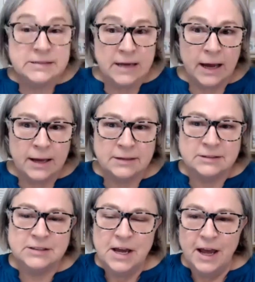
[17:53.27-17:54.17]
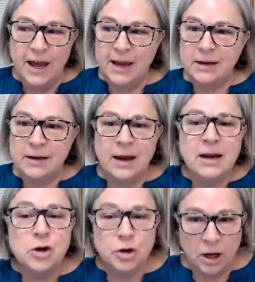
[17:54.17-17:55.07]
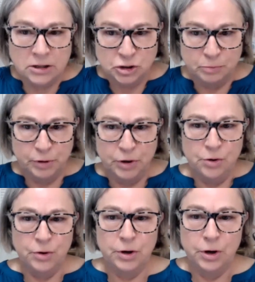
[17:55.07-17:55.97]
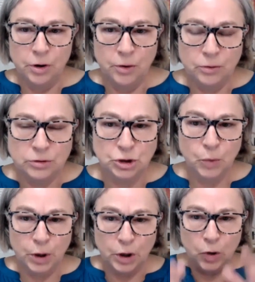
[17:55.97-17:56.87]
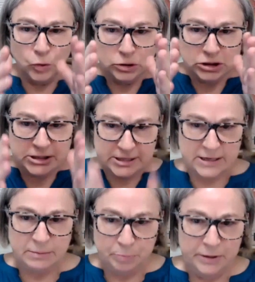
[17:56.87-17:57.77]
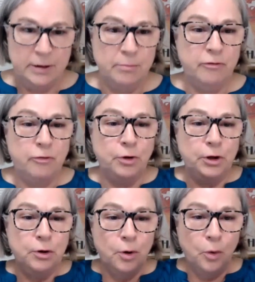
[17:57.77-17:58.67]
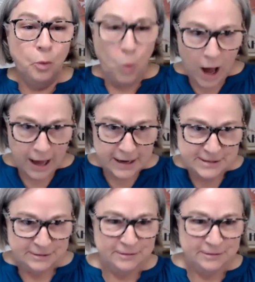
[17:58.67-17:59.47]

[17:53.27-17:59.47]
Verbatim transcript: does. And any good entrepreneur knows you want to go deep before you go wide,